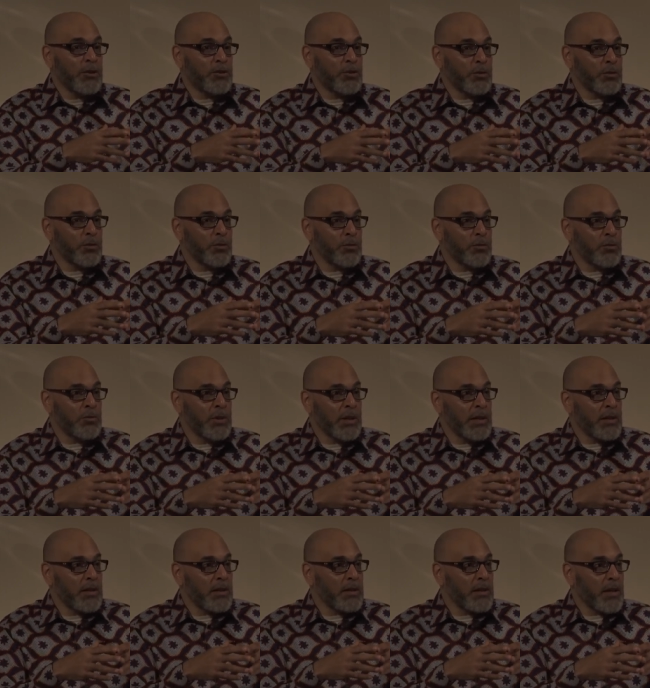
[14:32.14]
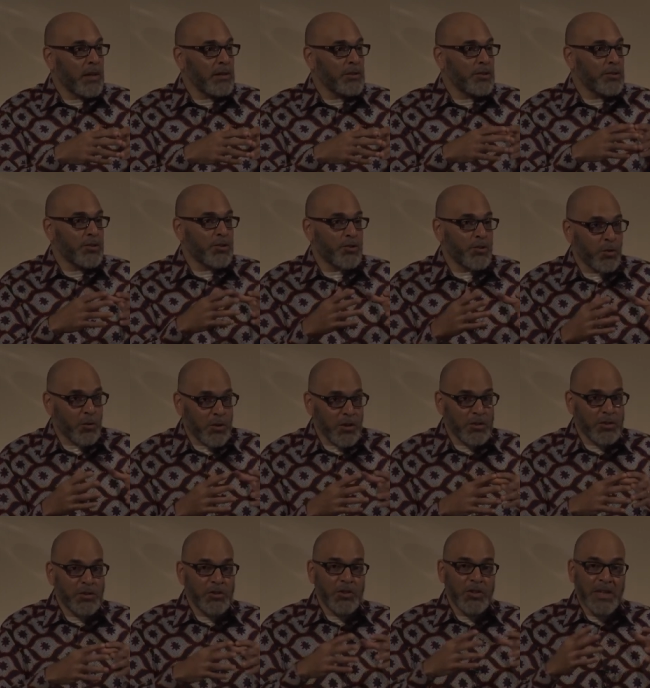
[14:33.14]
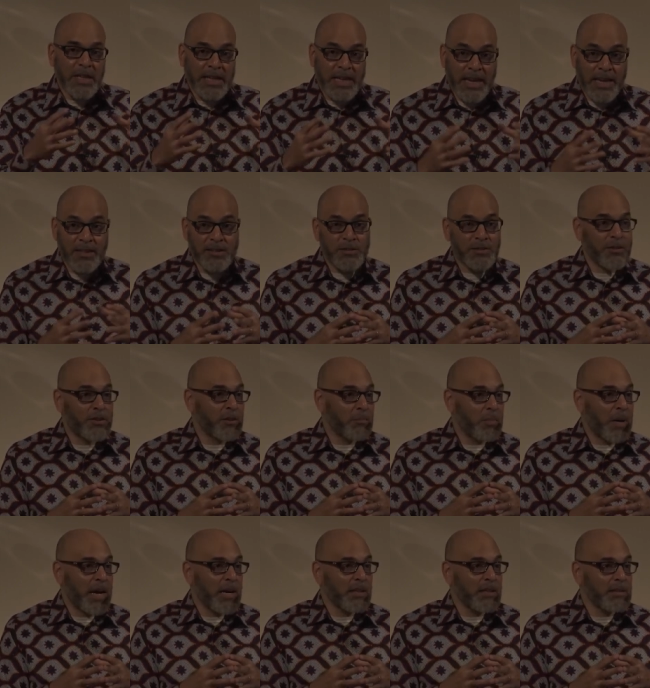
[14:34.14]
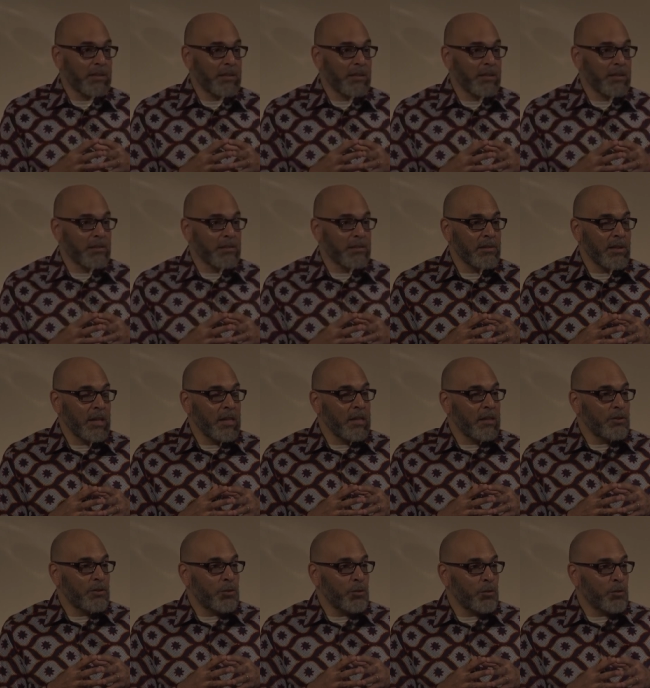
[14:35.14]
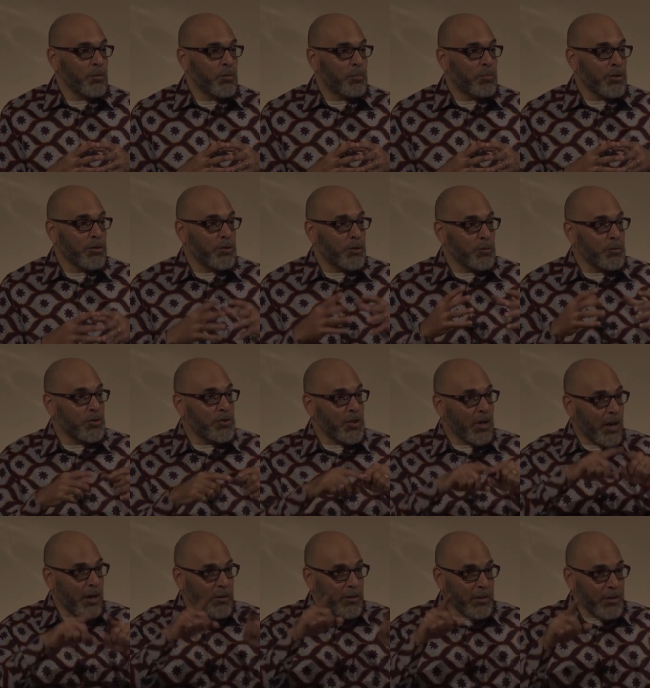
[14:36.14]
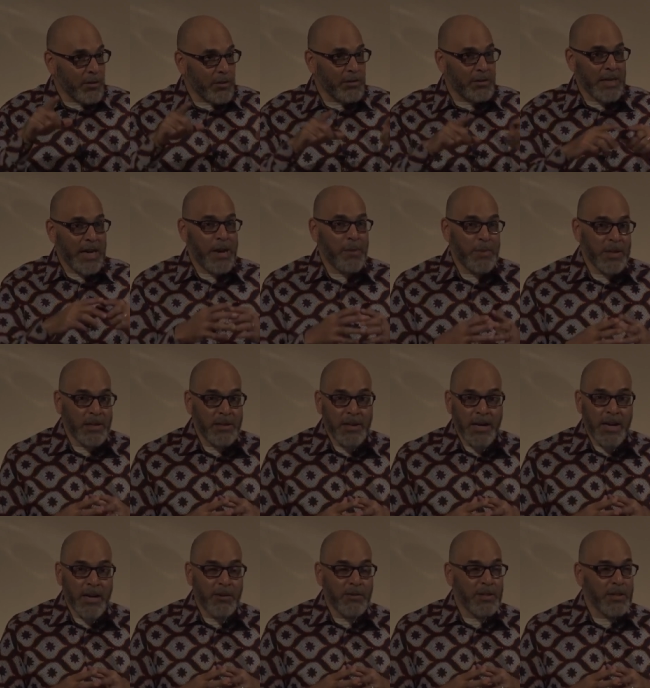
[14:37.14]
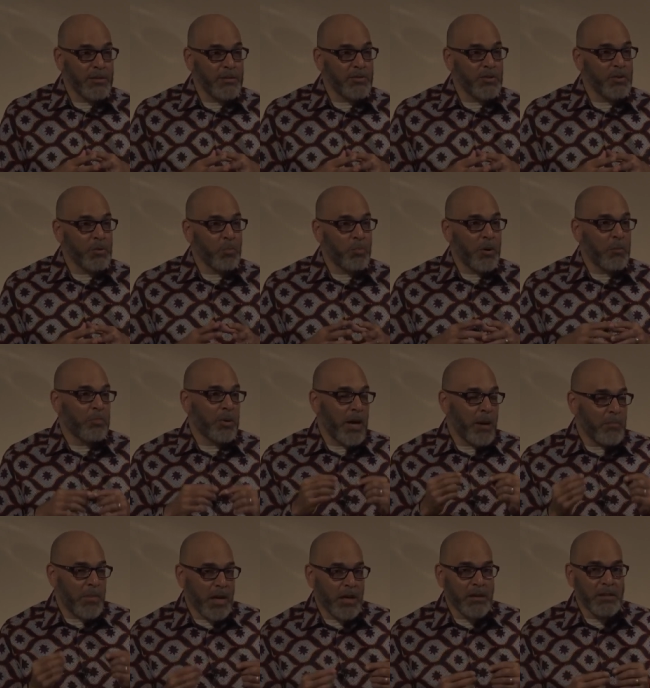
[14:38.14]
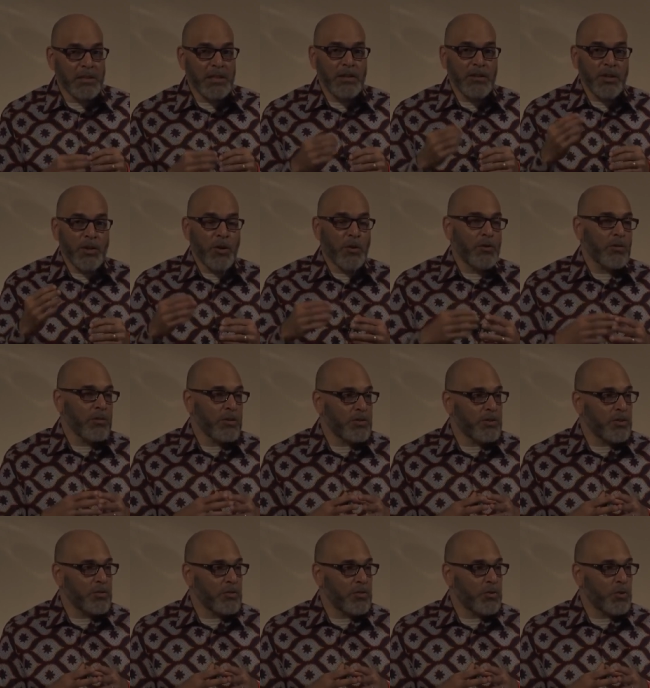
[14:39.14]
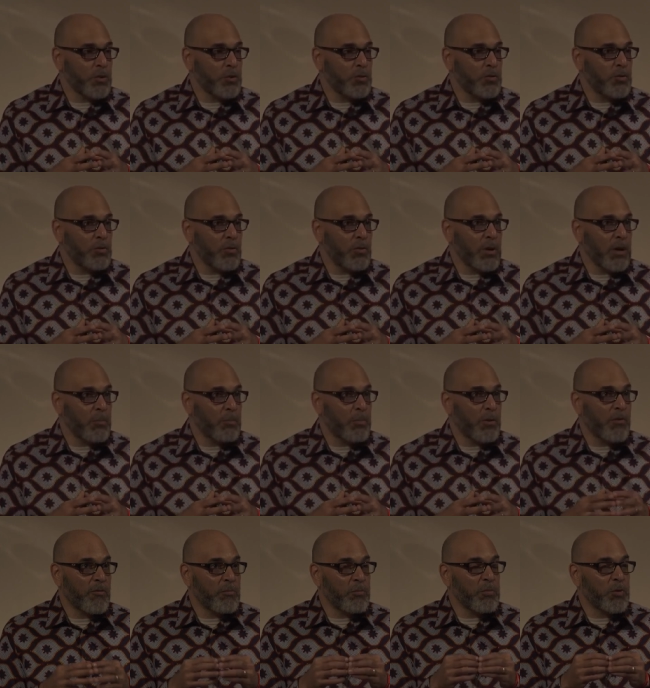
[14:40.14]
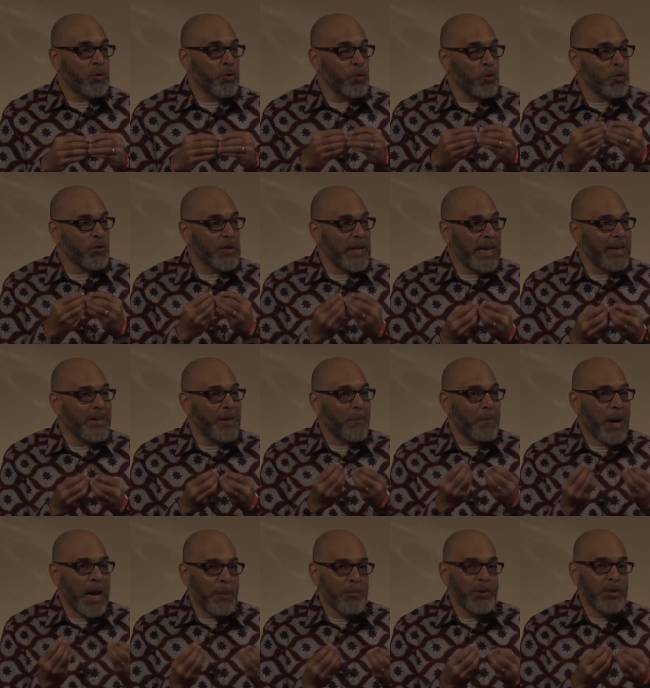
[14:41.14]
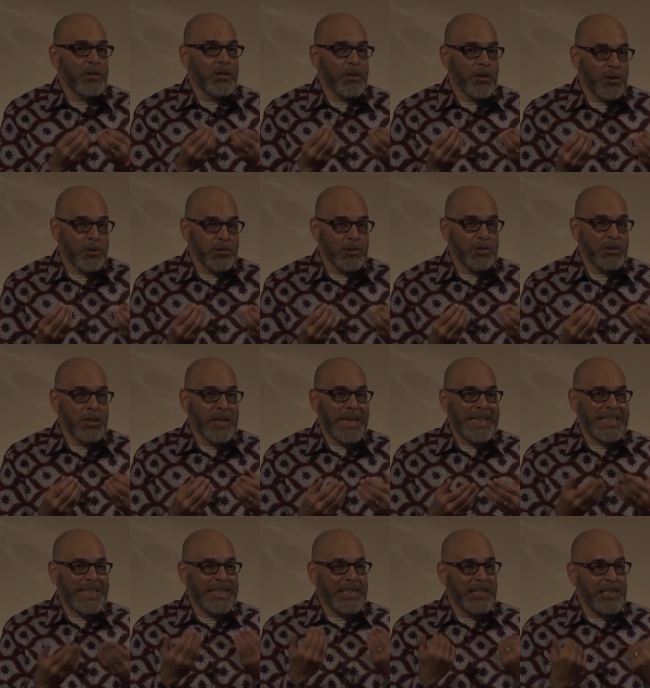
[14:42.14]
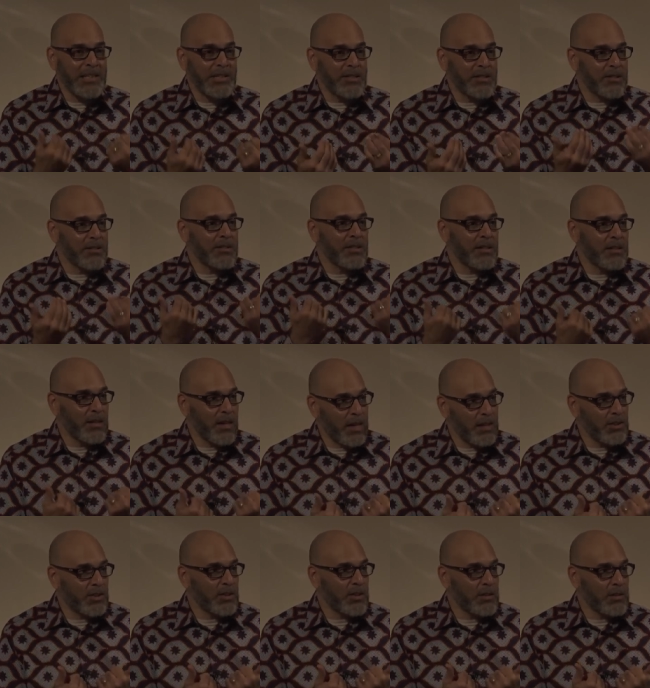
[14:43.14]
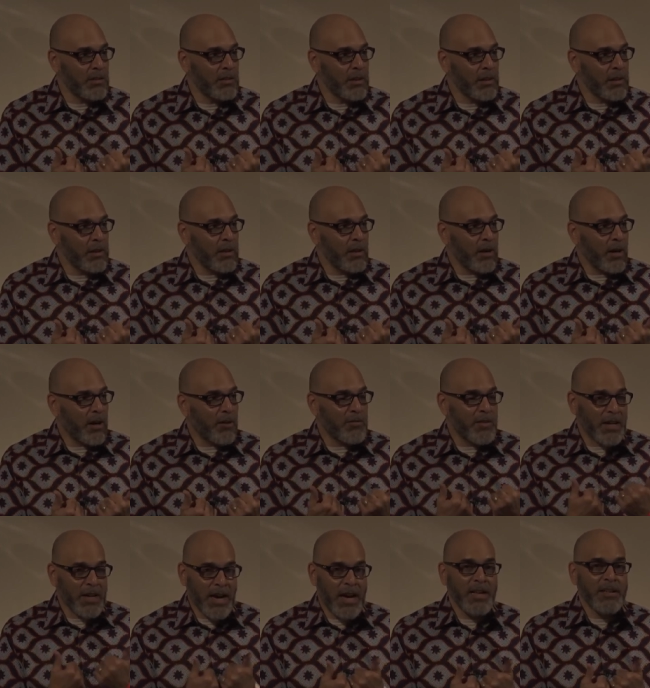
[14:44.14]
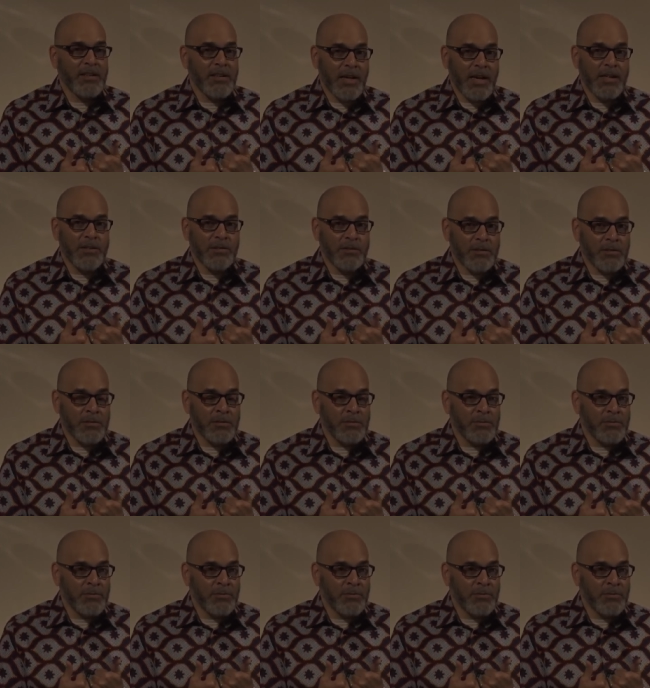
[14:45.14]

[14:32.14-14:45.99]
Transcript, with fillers: to uh, distort, to negate certain politics, to produce other dominant narratives. But primarily the goal is to, to, to create a popular culture that eases the tension of the colonizer.